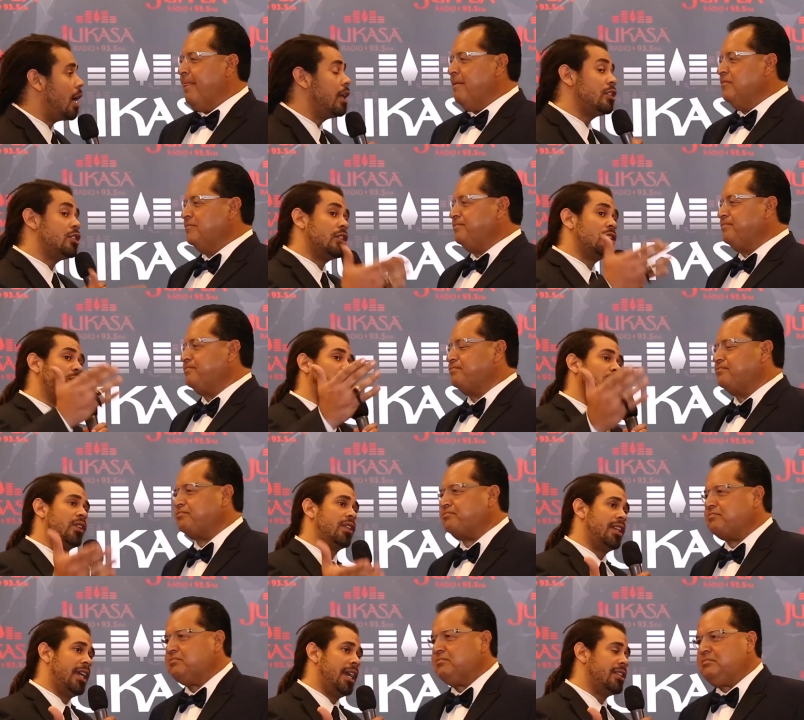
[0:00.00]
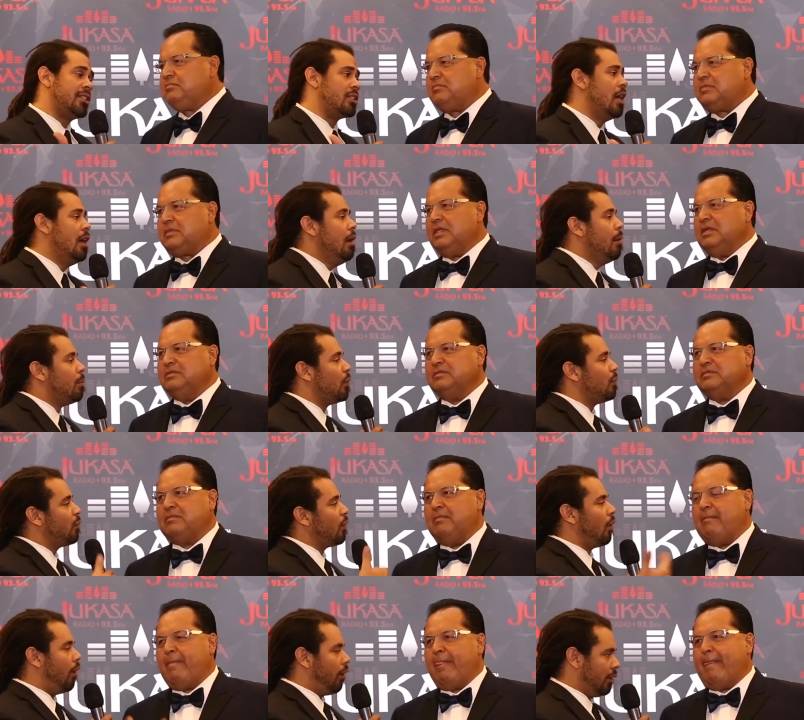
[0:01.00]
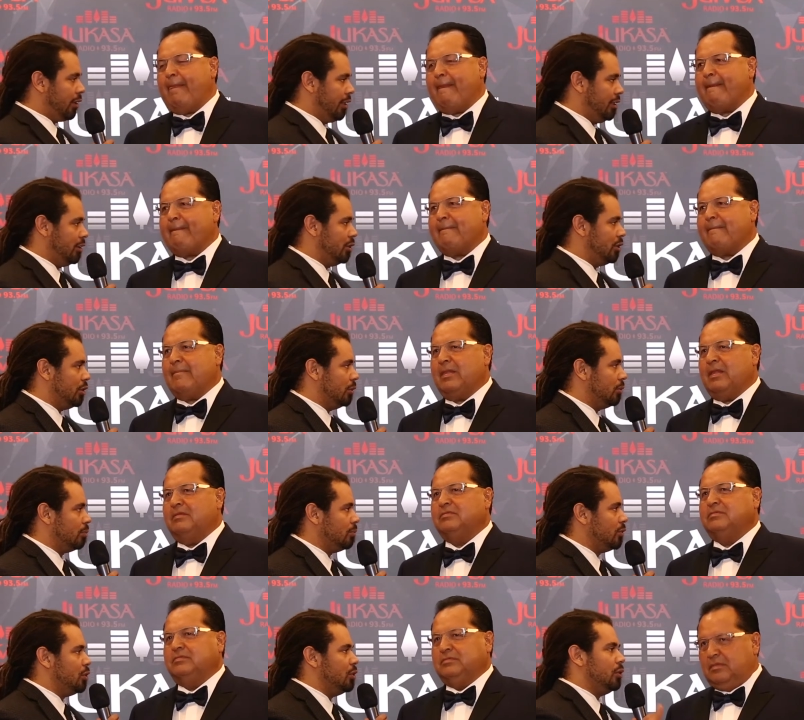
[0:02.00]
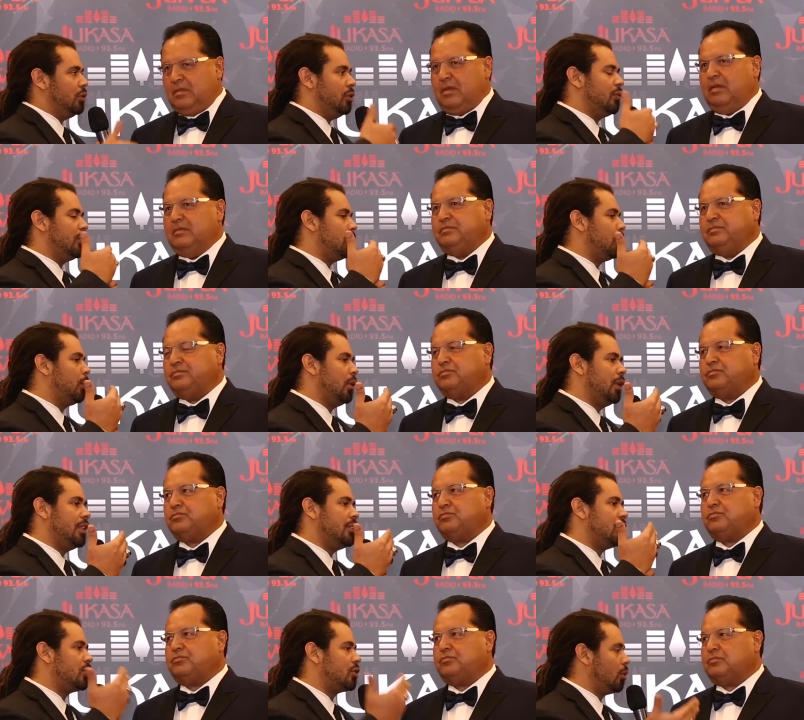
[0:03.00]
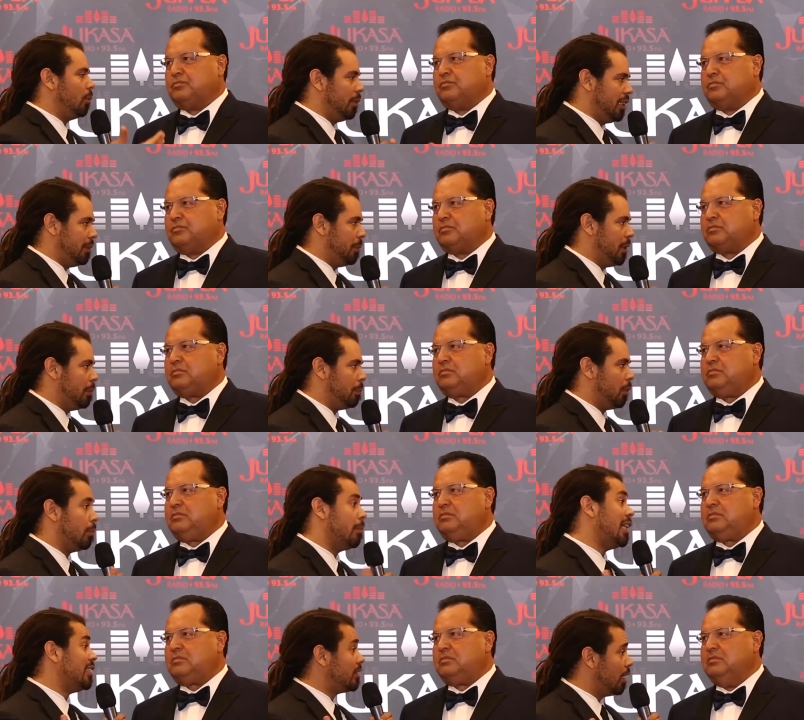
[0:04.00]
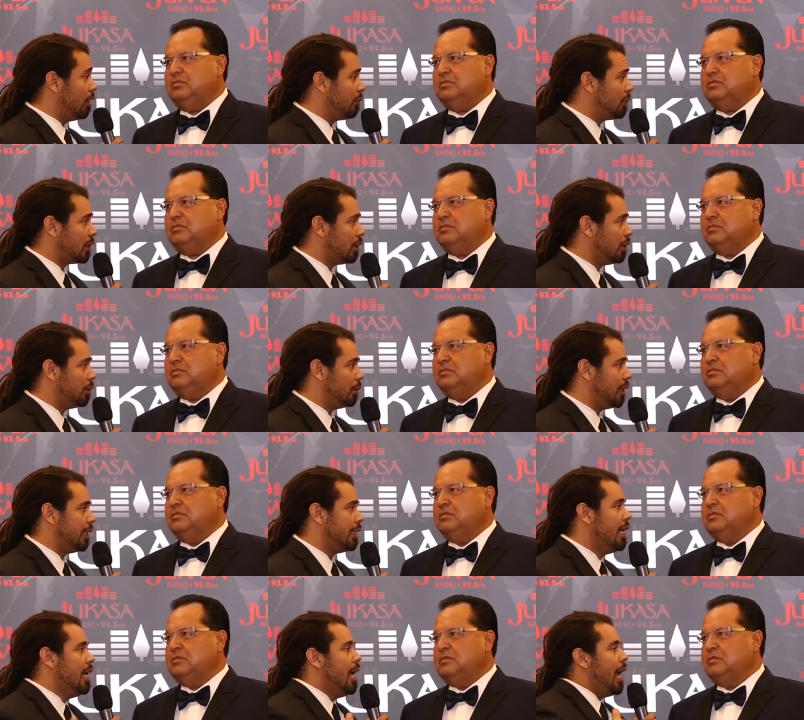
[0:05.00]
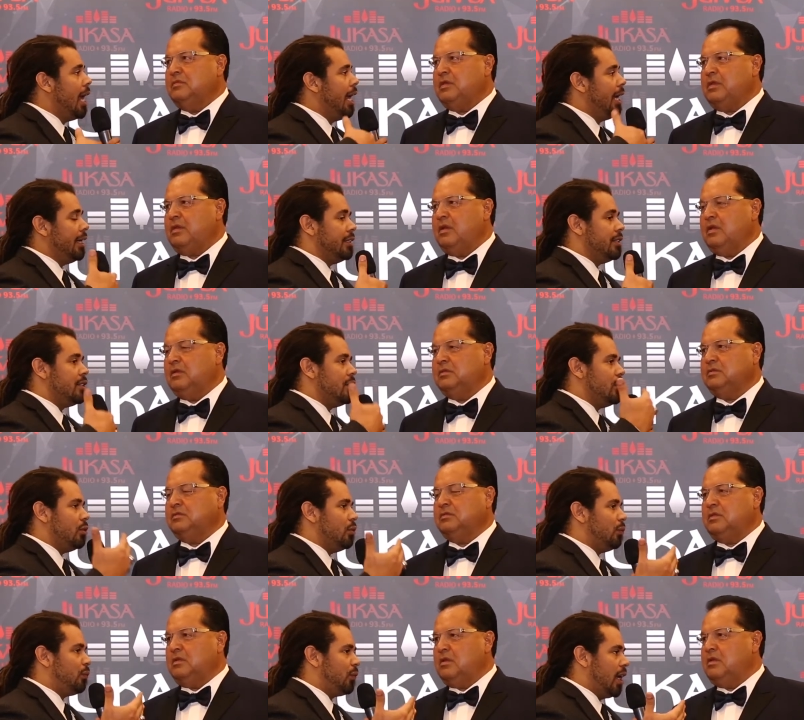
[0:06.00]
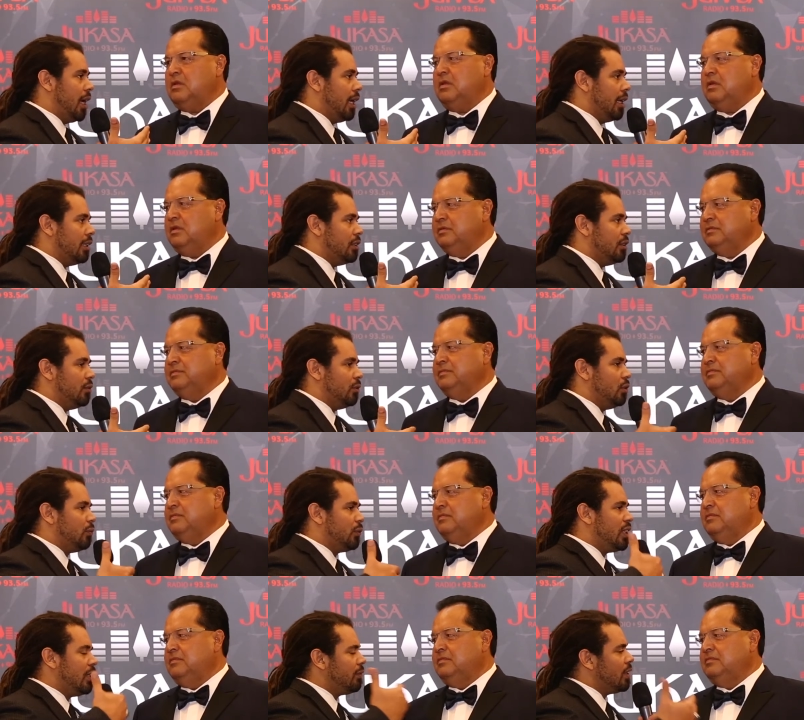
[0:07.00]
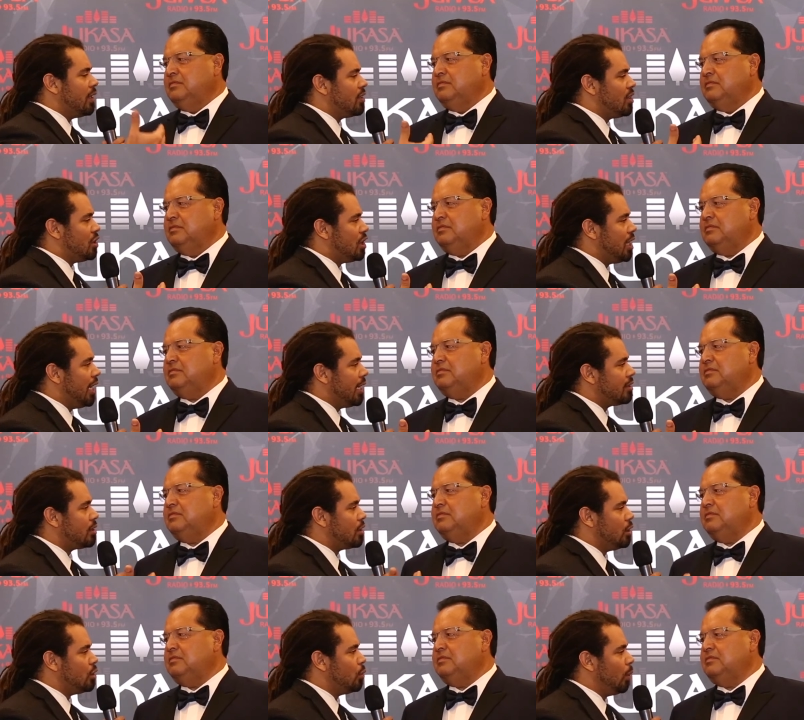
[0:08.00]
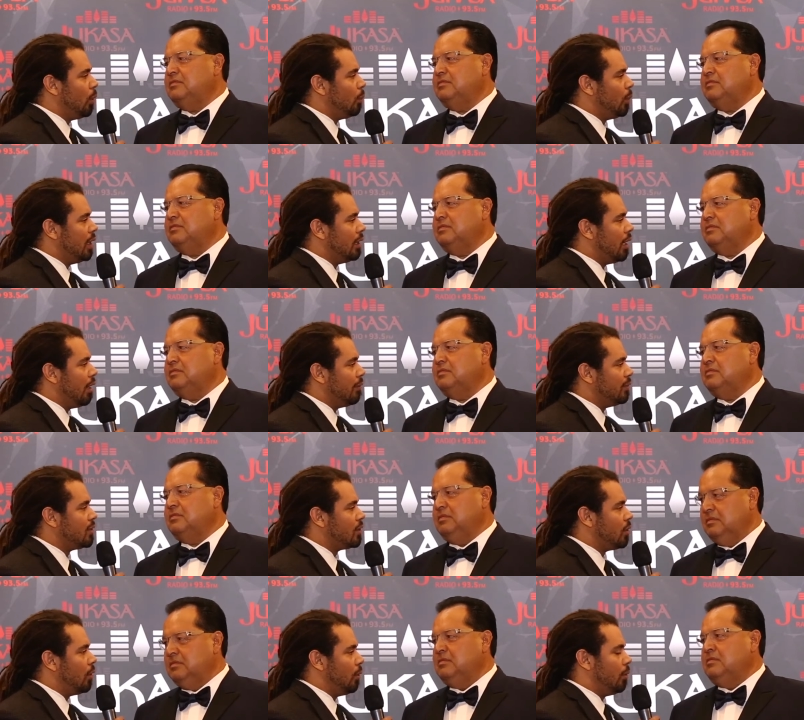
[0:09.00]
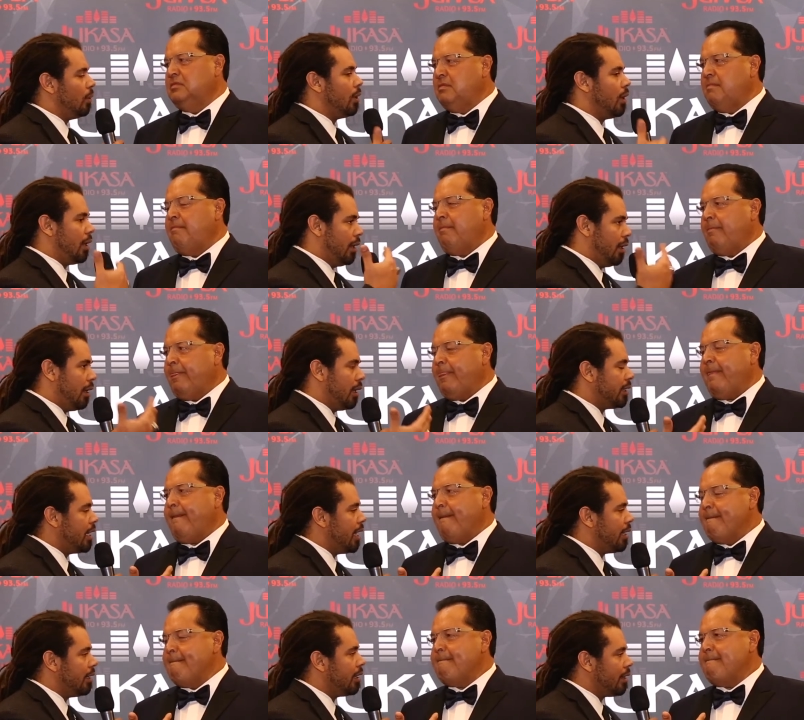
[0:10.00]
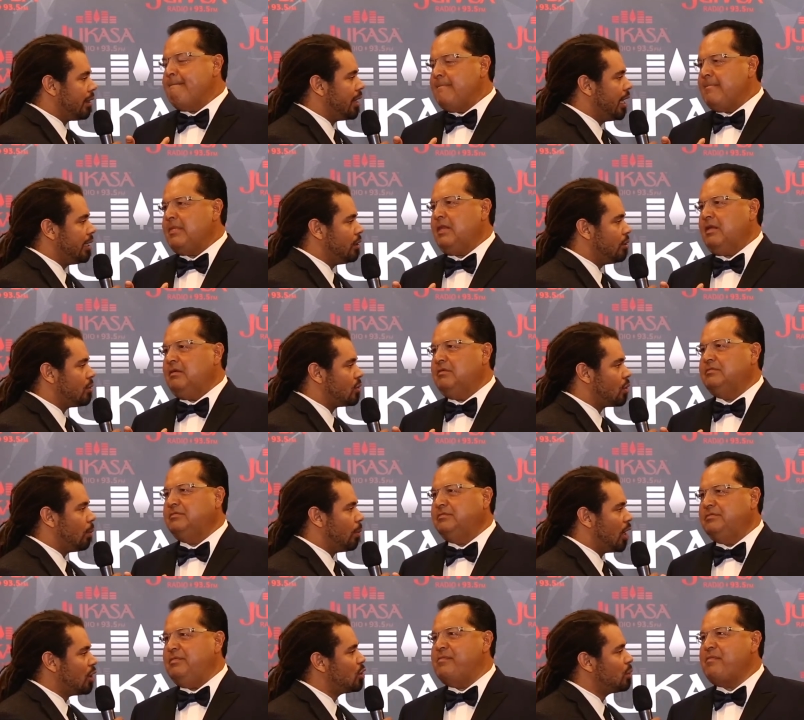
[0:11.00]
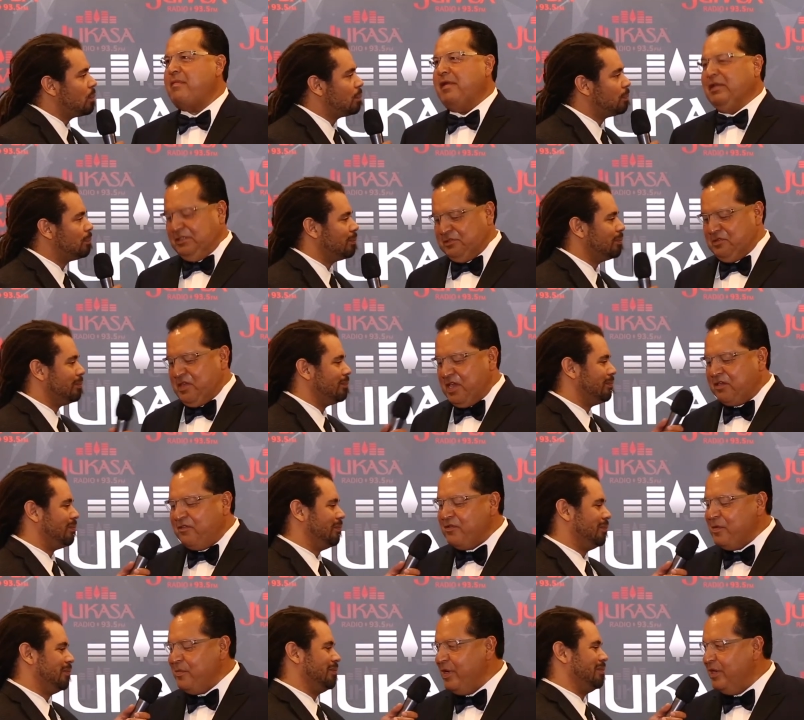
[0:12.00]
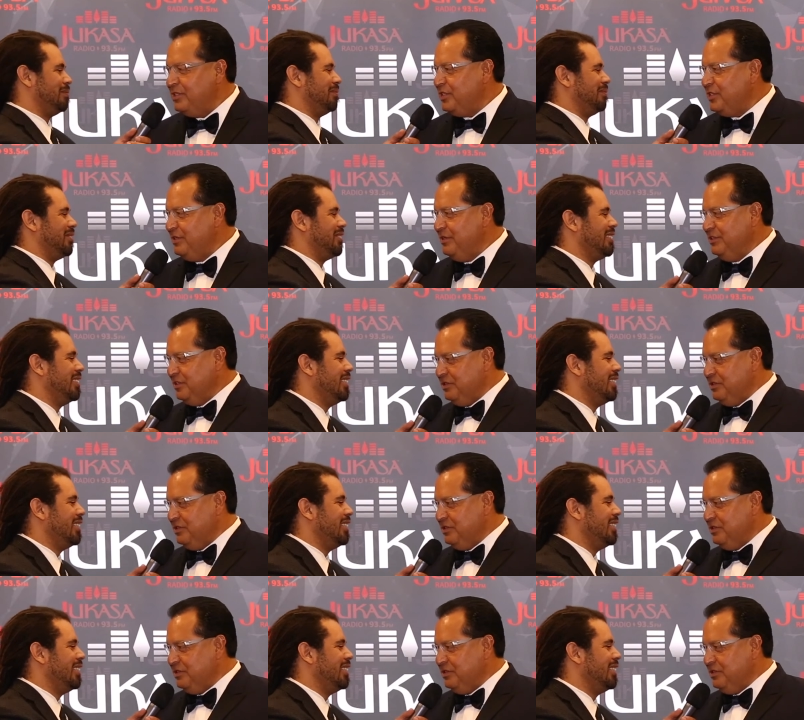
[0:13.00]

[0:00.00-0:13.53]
Speaker 1: not just for this, but for all that you do. You, have employed so many people, myself included, and you've, uh, you, have given us a chance to do what we love. So, uh, again, thank you so much. Thank you very much